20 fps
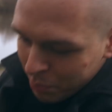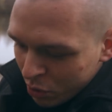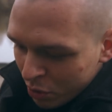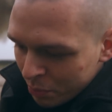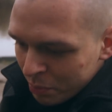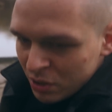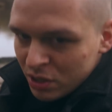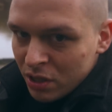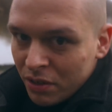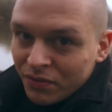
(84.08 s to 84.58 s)

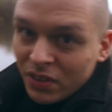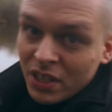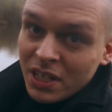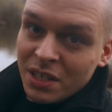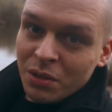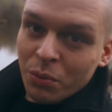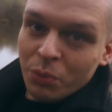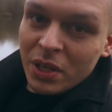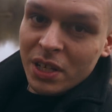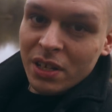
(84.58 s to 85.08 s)
purpose of
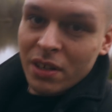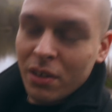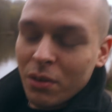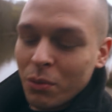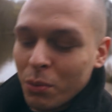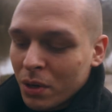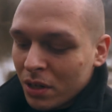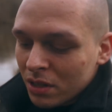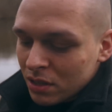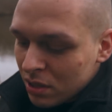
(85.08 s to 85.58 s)
this video
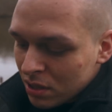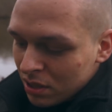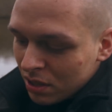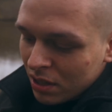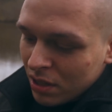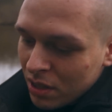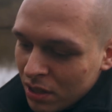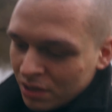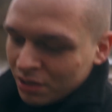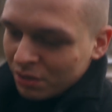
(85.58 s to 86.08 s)
was
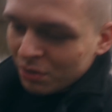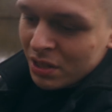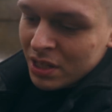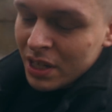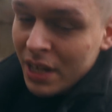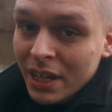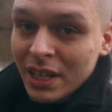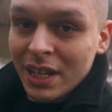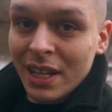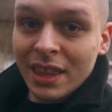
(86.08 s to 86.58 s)
to
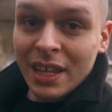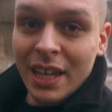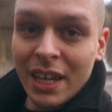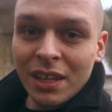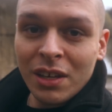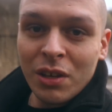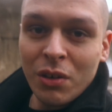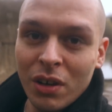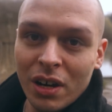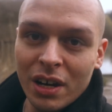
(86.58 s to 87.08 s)
say
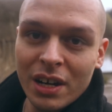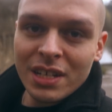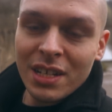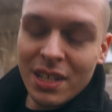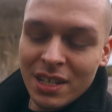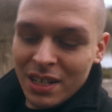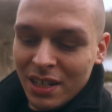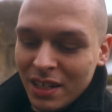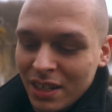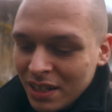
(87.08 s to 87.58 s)
thank you
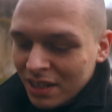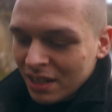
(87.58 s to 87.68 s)
guys